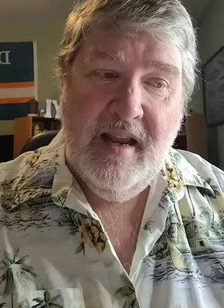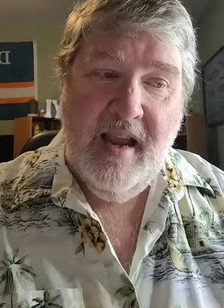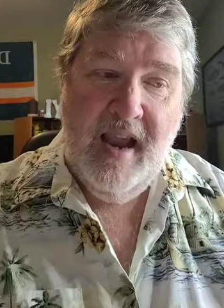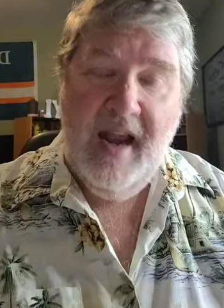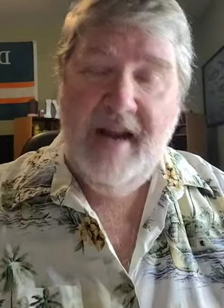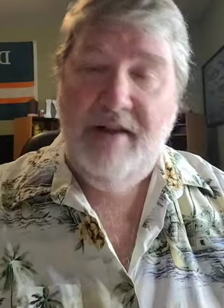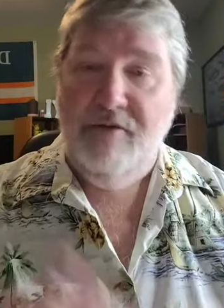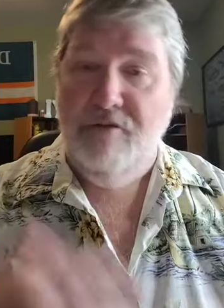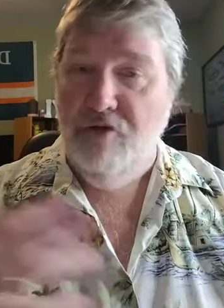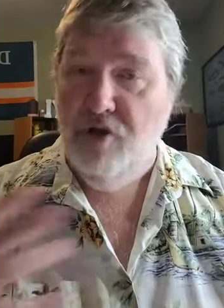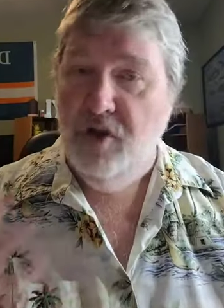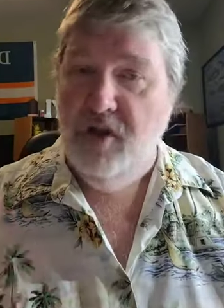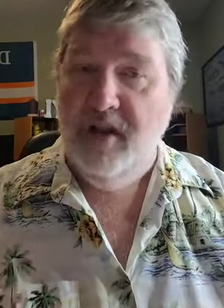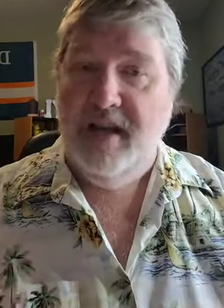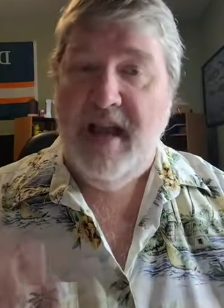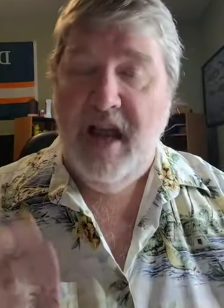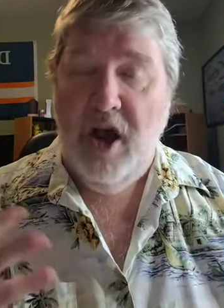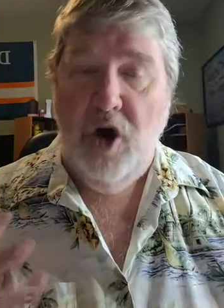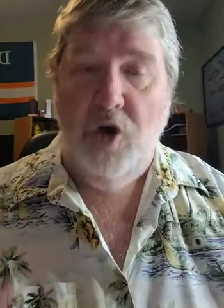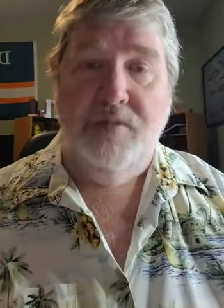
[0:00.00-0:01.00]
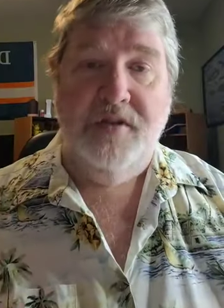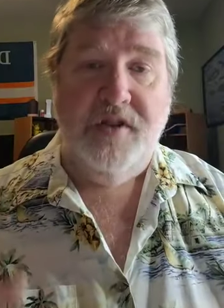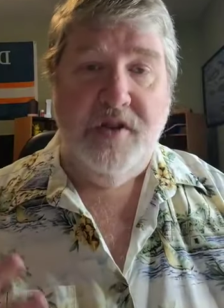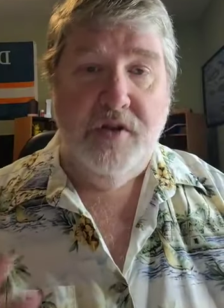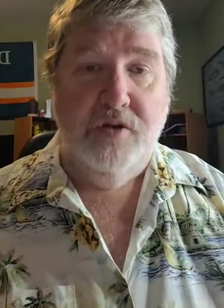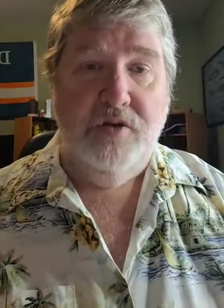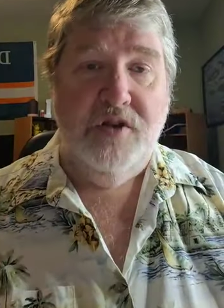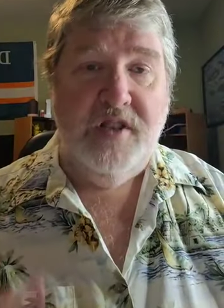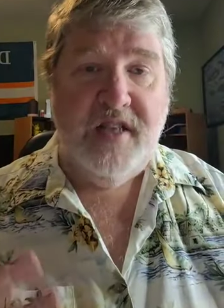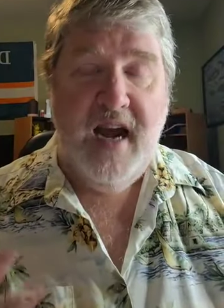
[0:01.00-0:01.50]
And it really helps
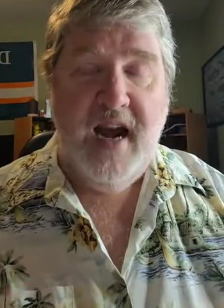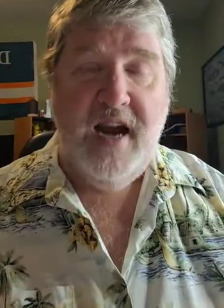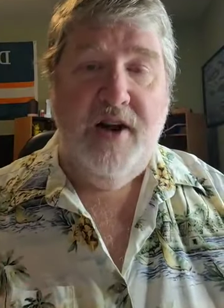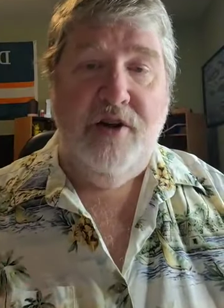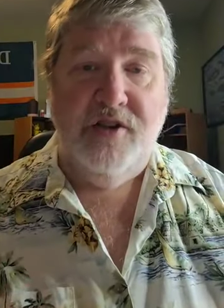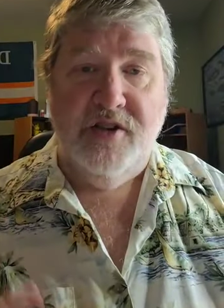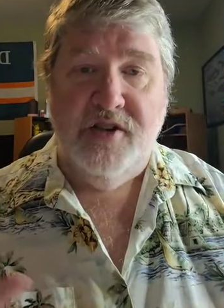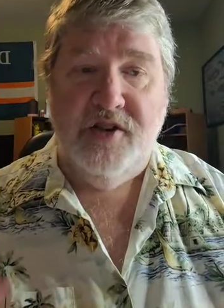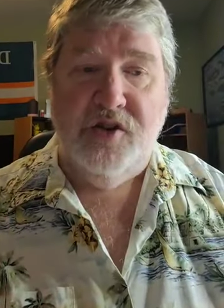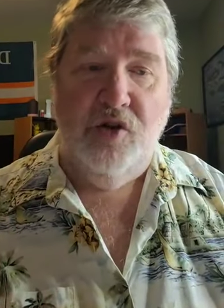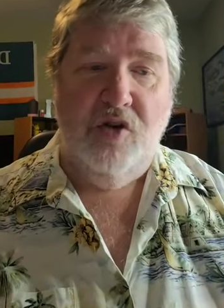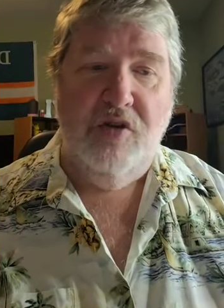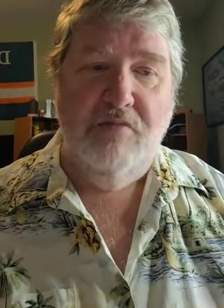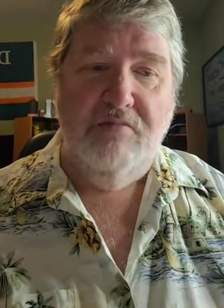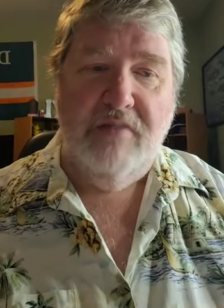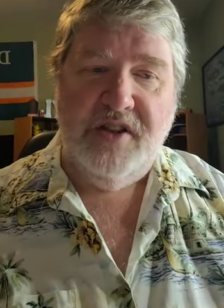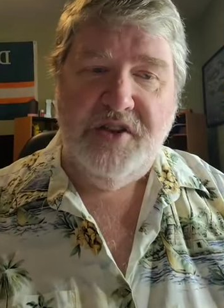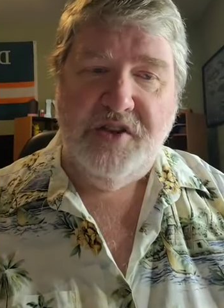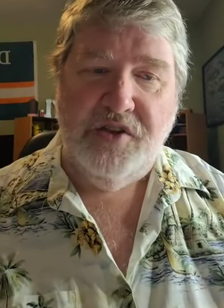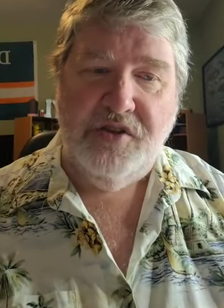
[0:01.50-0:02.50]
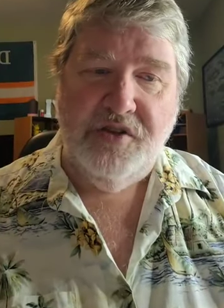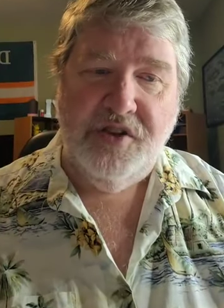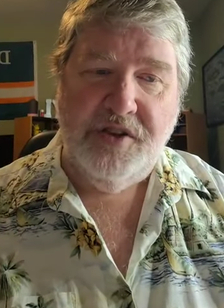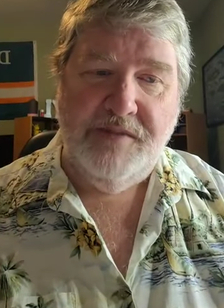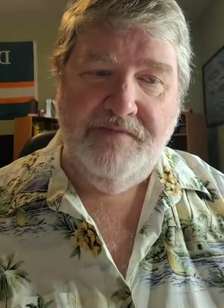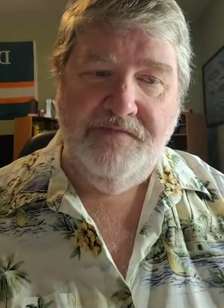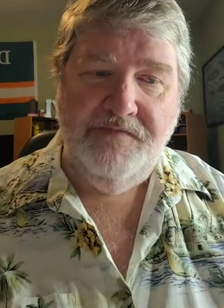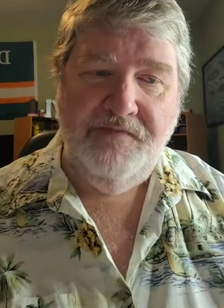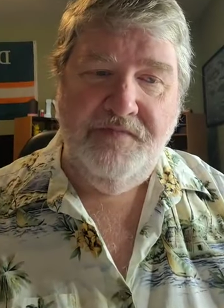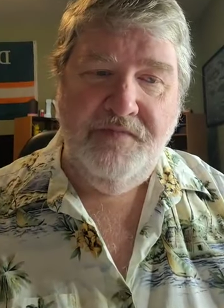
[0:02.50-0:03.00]
those tired, sore
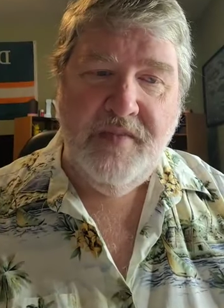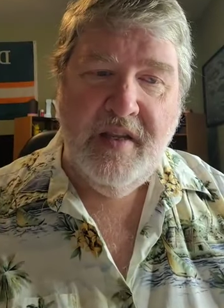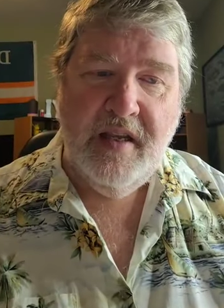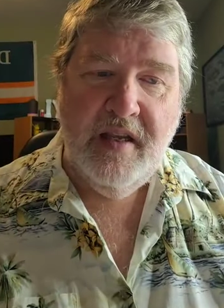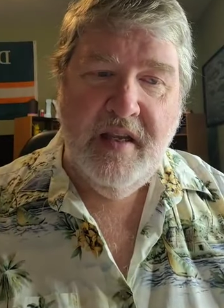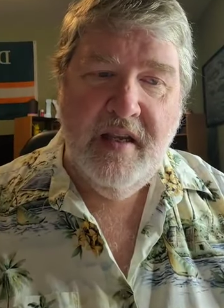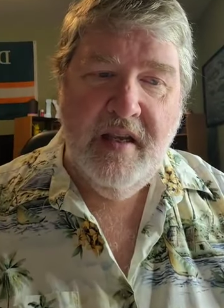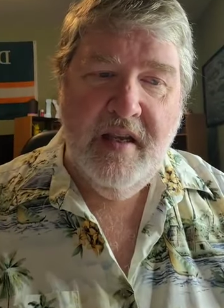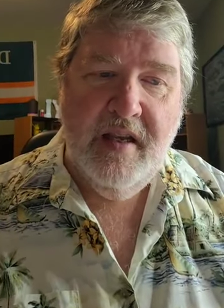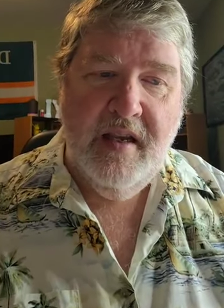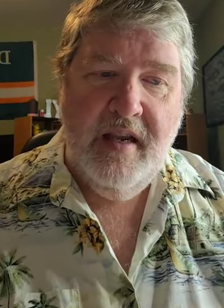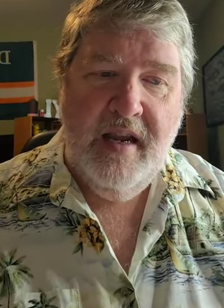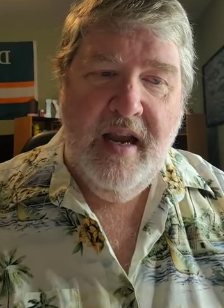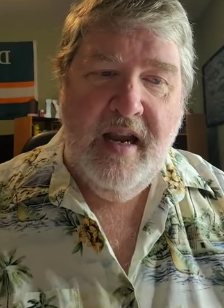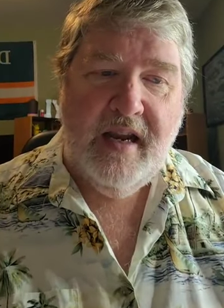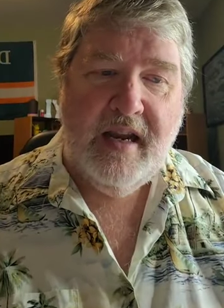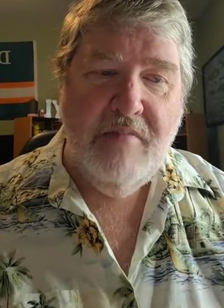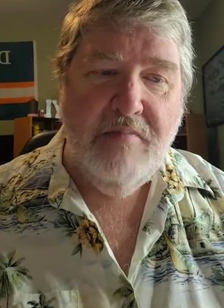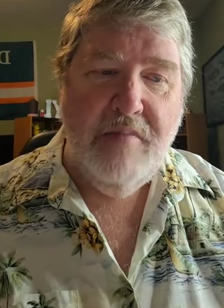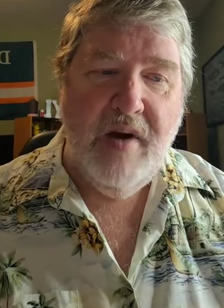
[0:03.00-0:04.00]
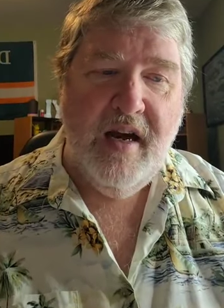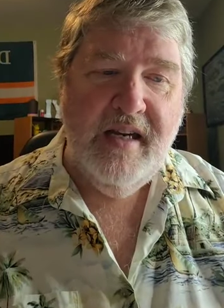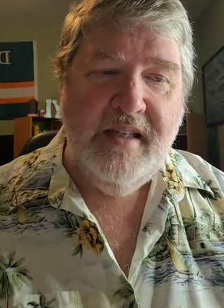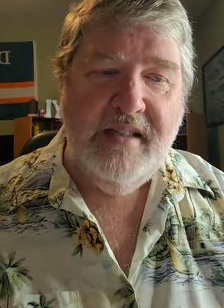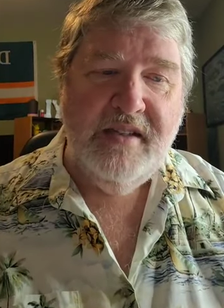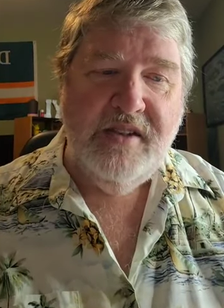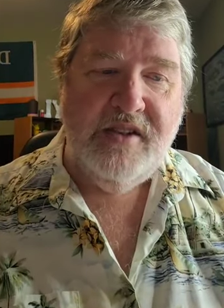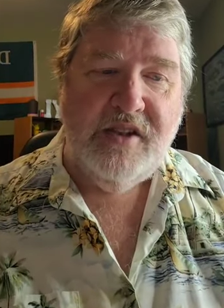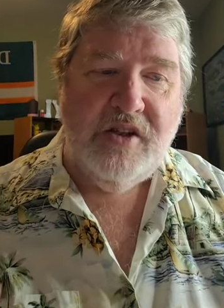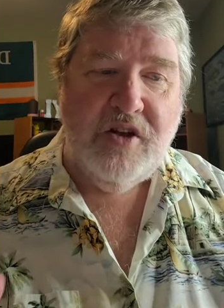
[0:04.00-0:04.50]
muscles. It
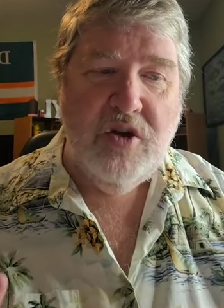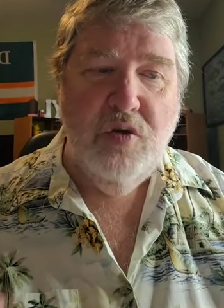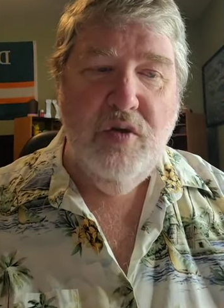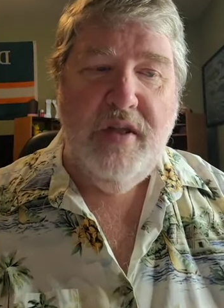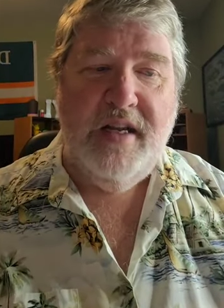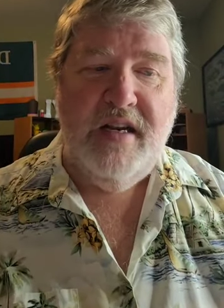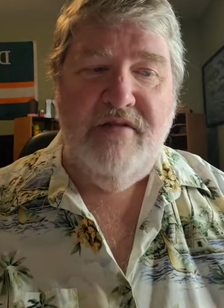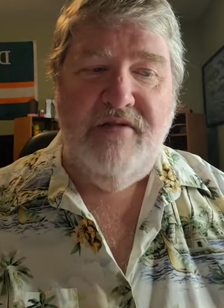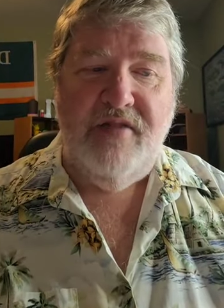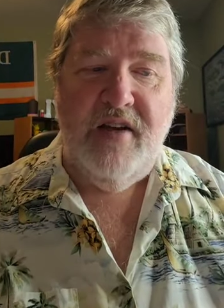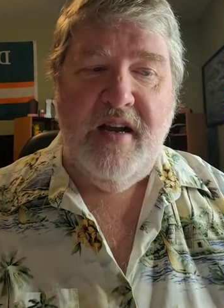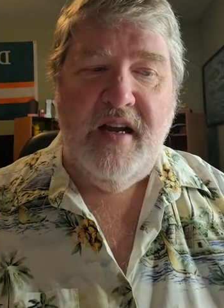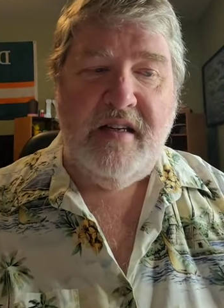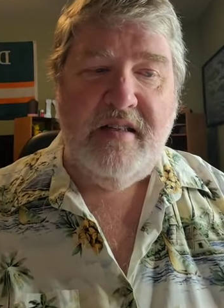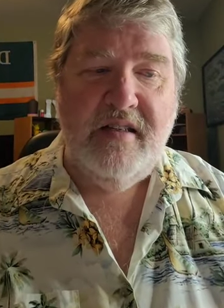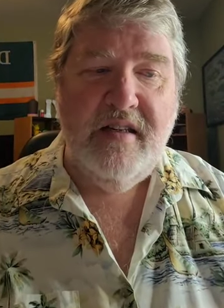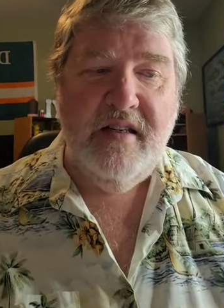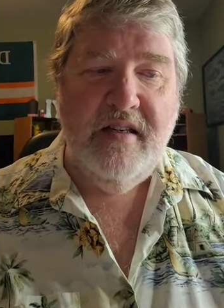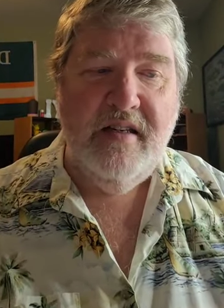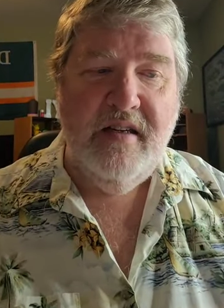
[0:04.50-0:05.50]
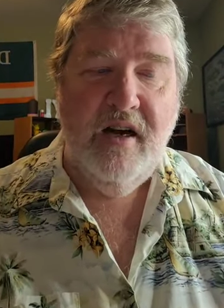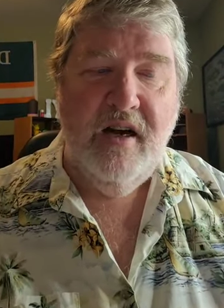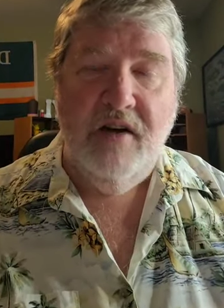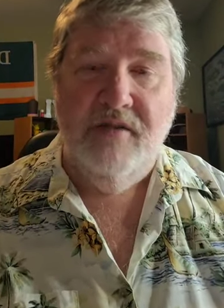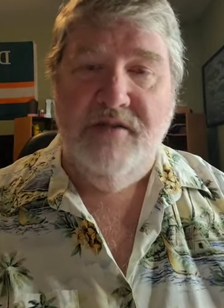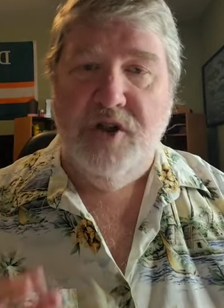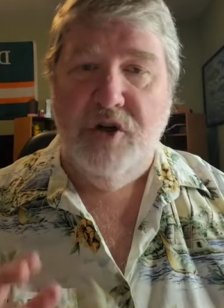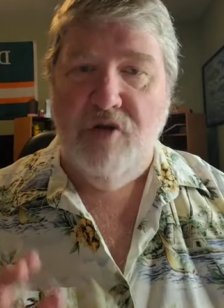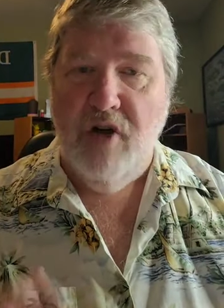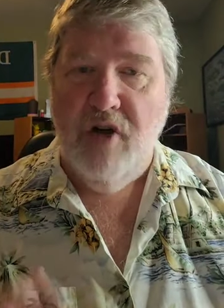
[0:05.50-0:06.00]
combines the cooling effect
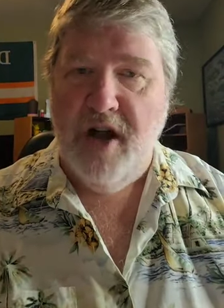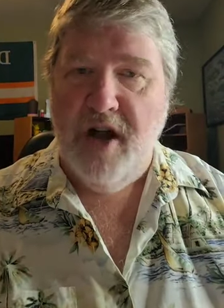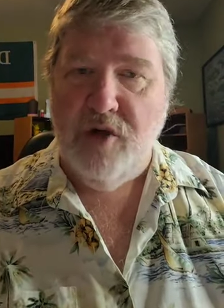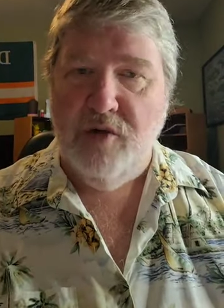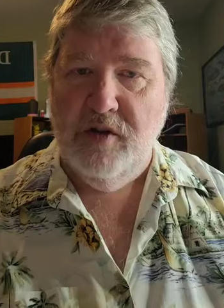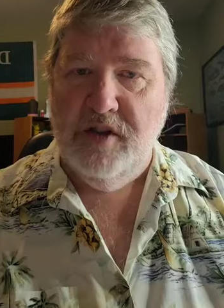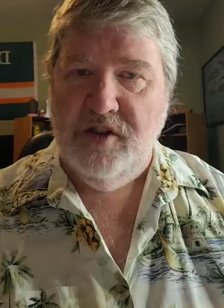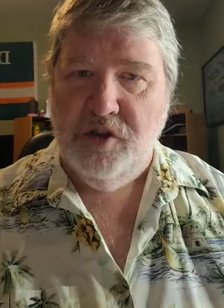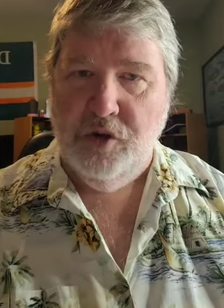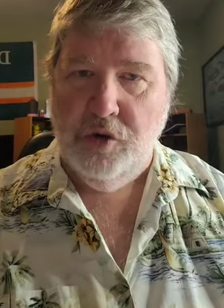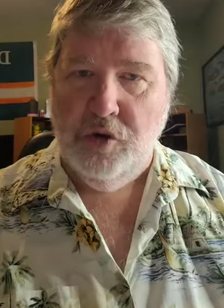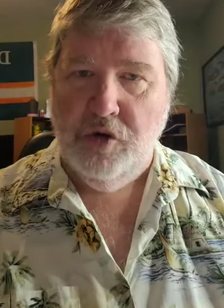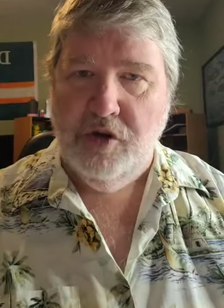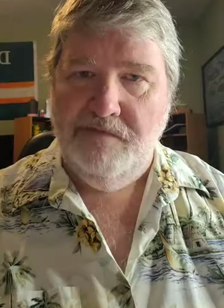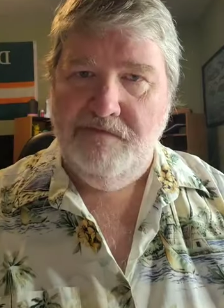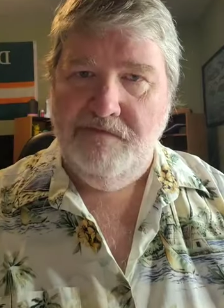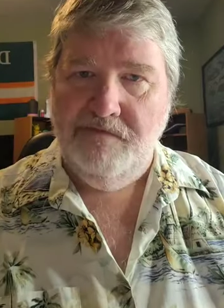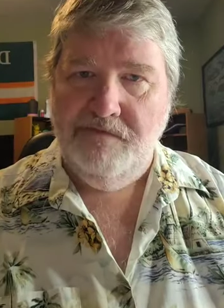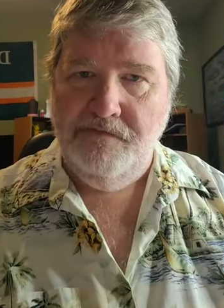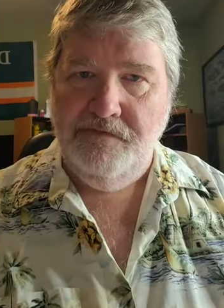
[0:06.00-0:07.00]
of Dorado Azul,